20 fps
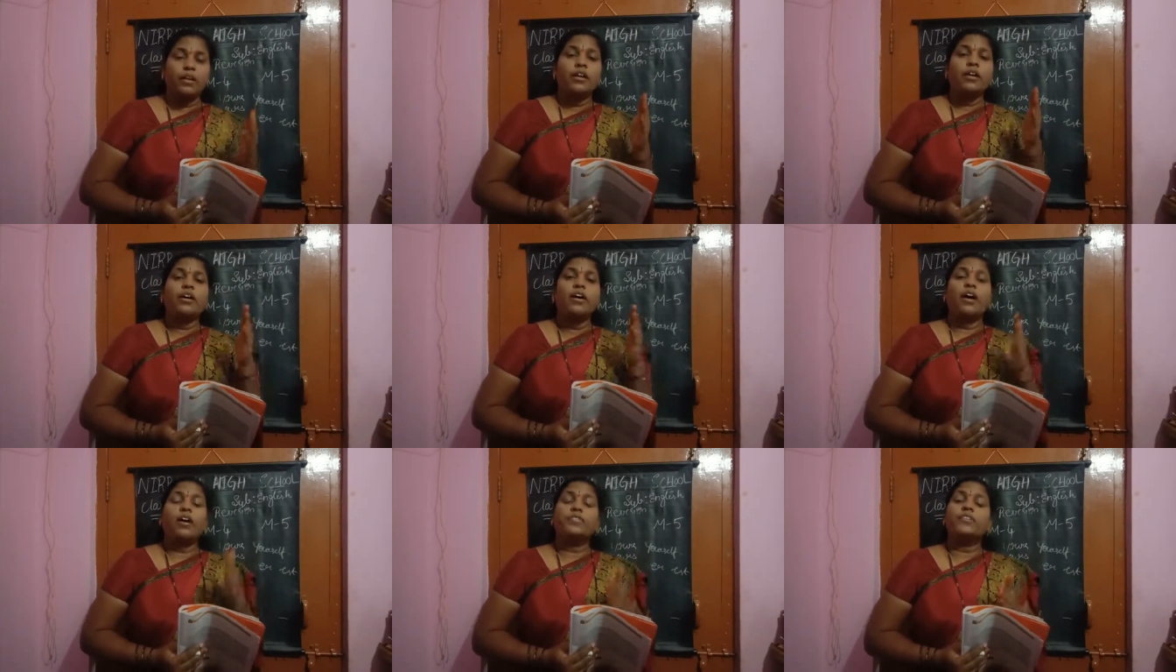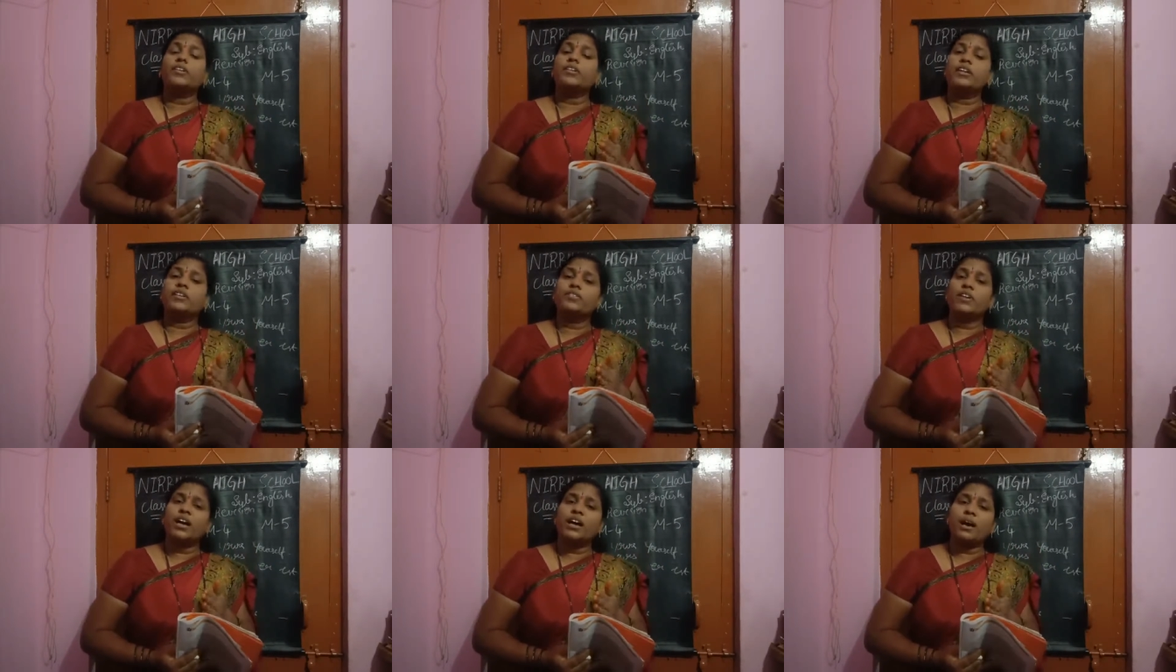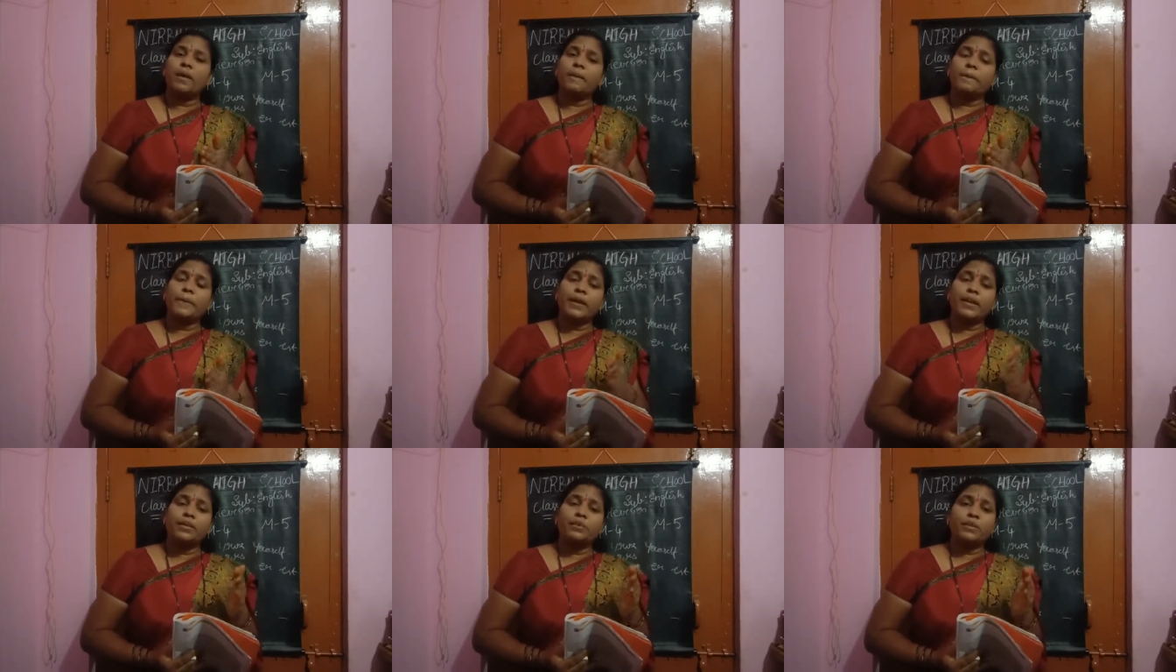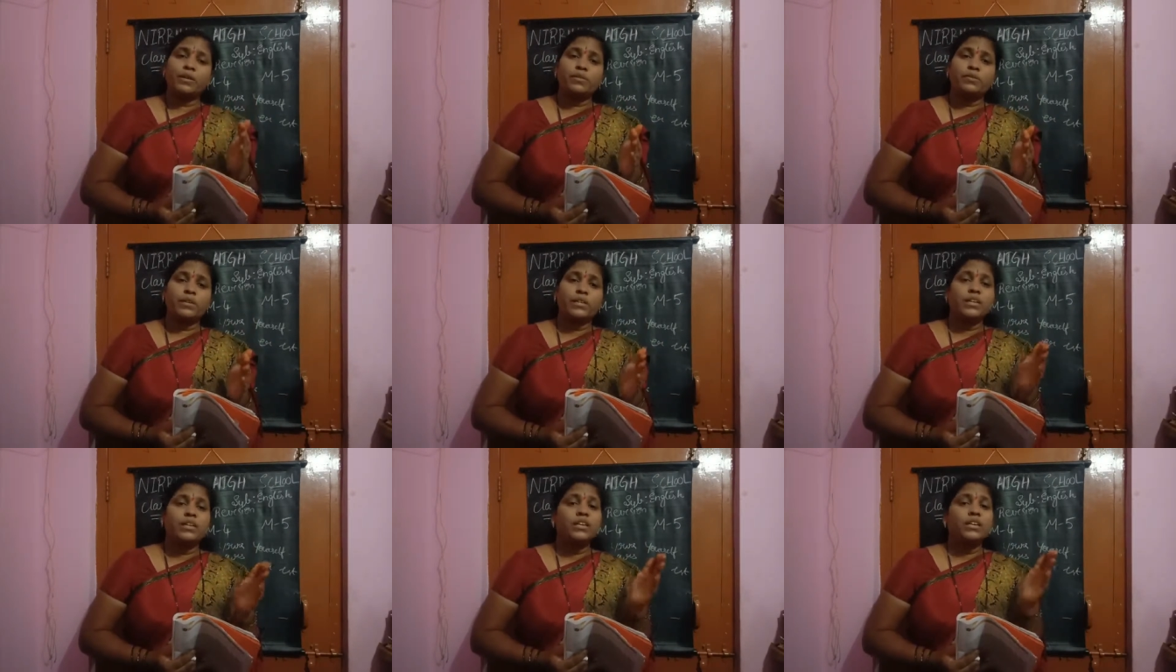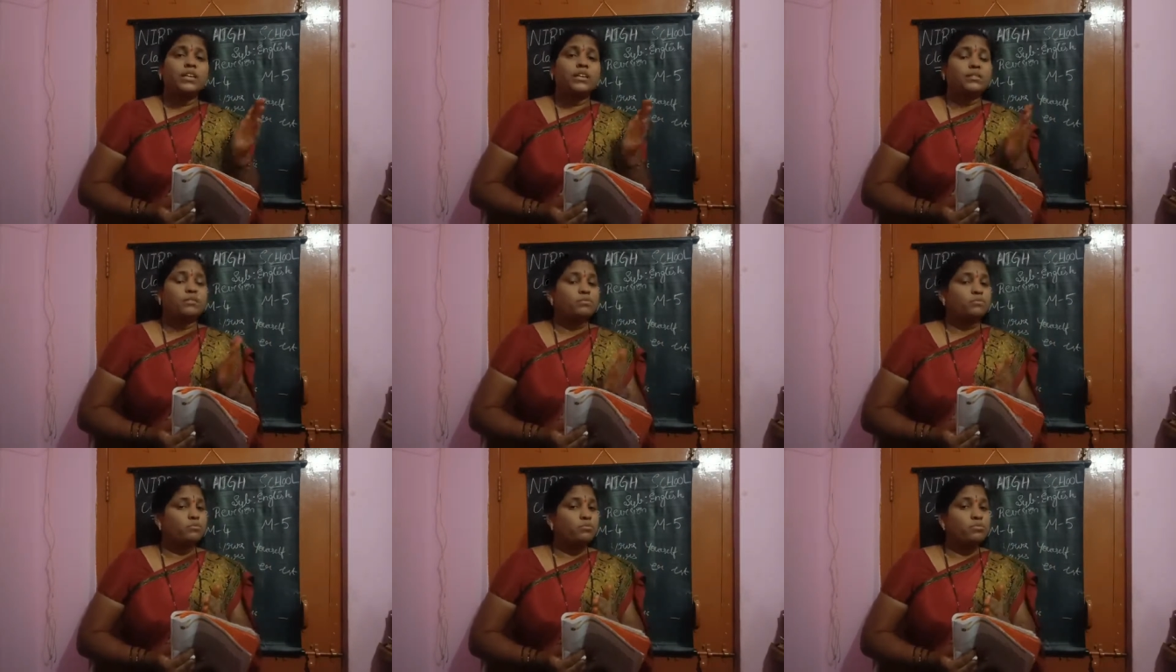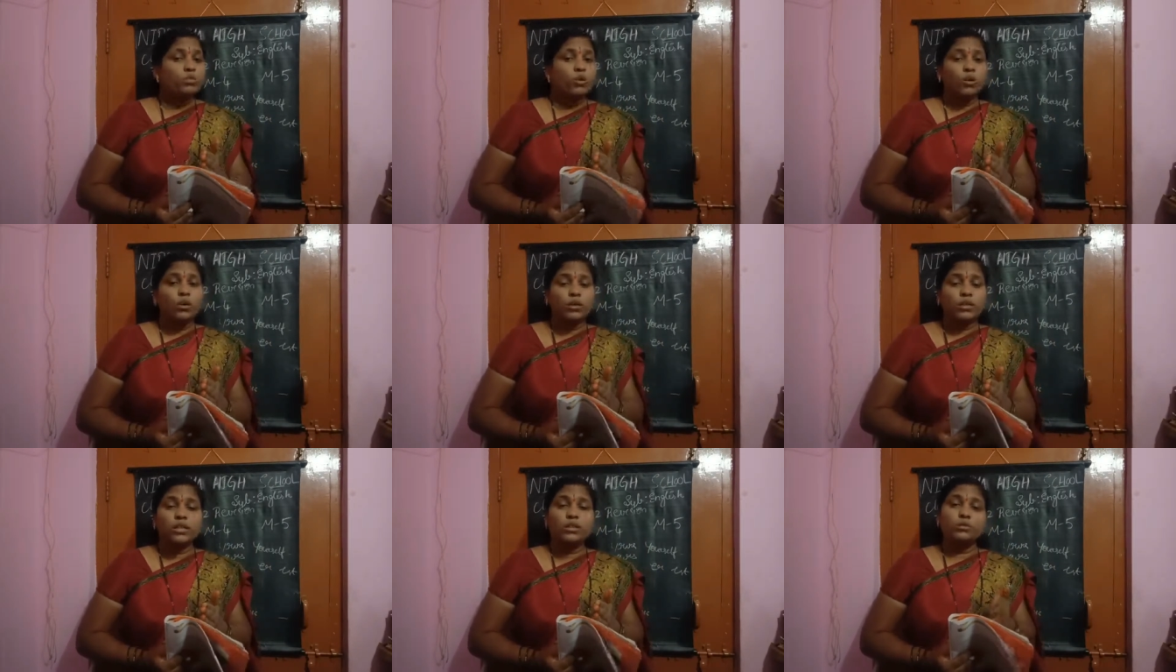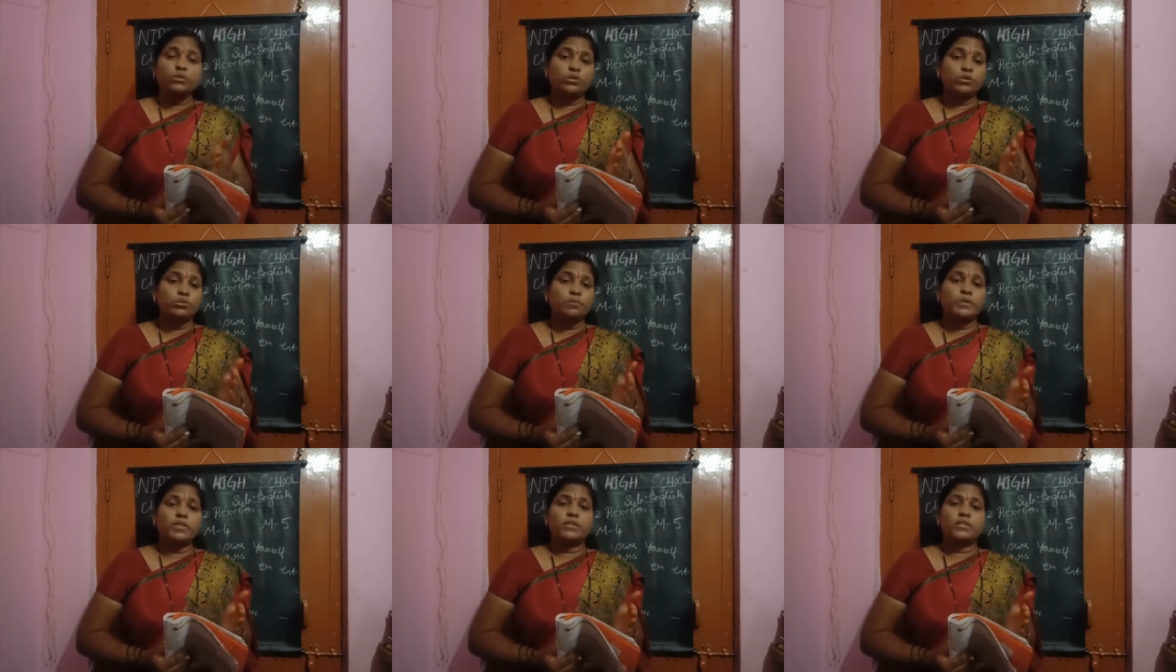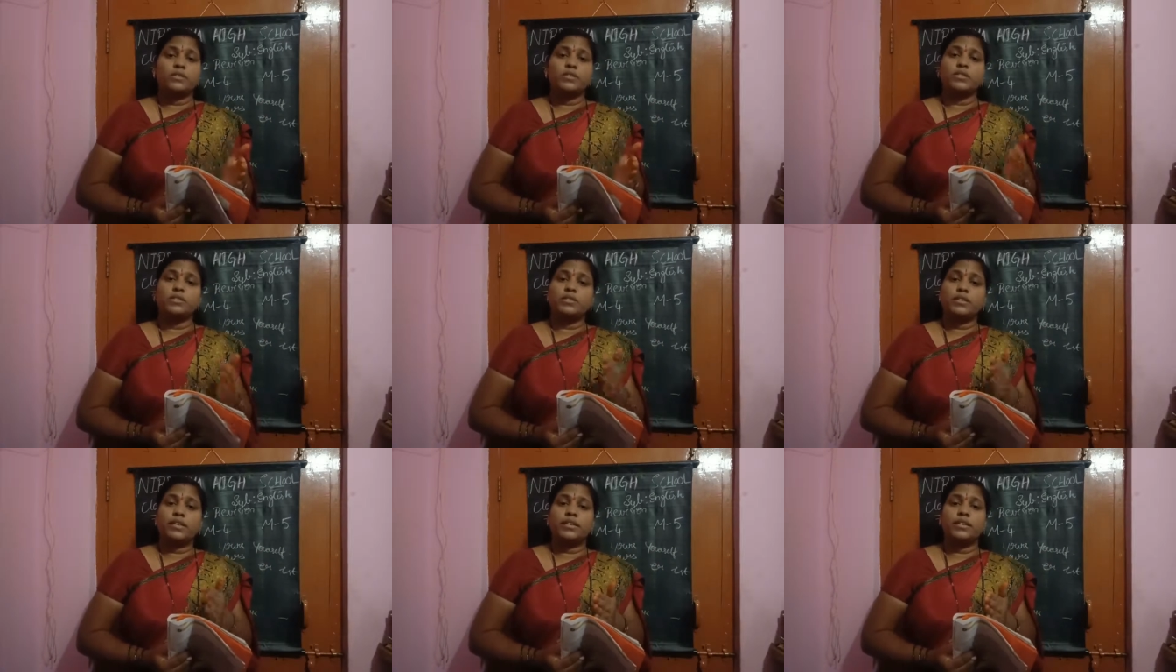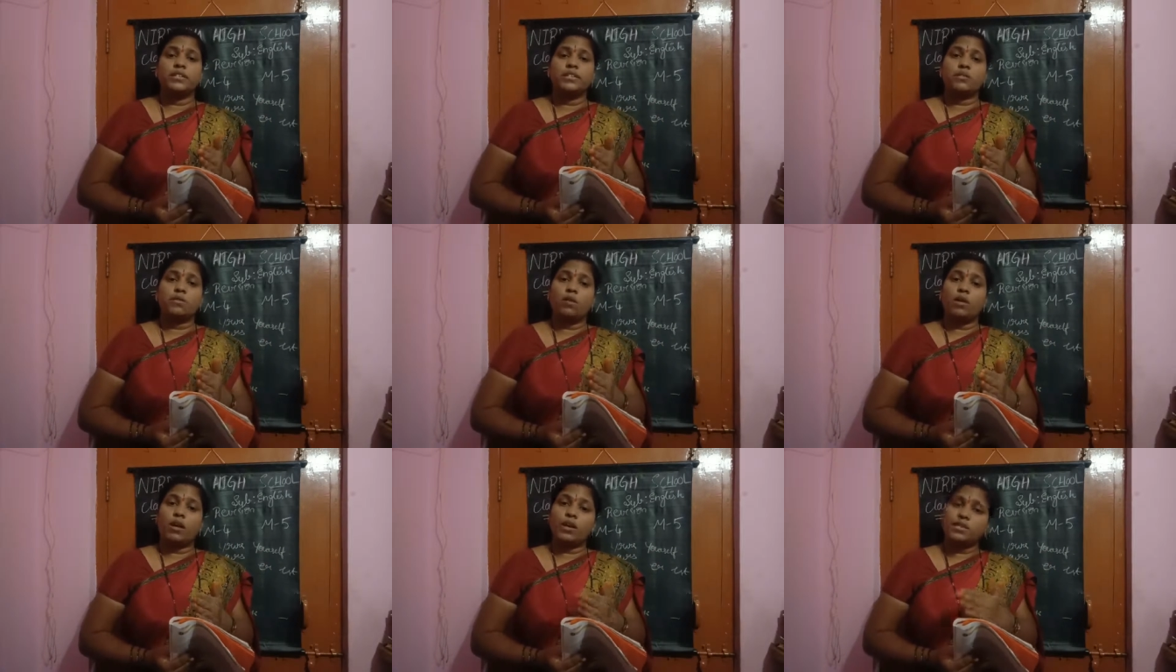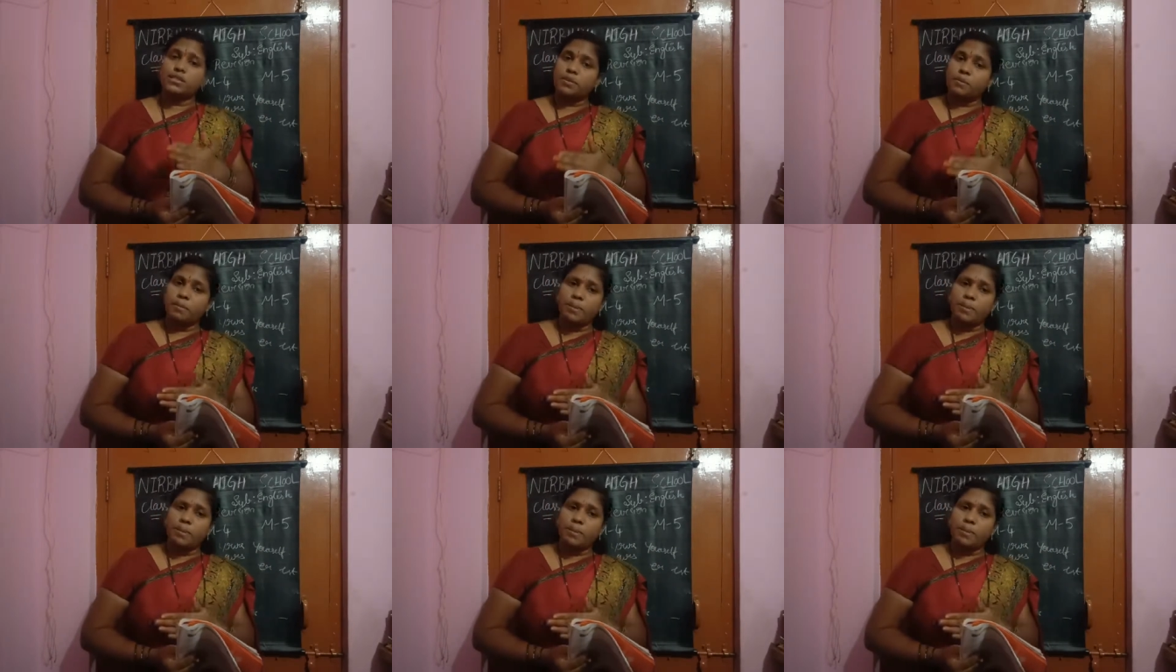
after that we are comparing between more than two persons that is called as the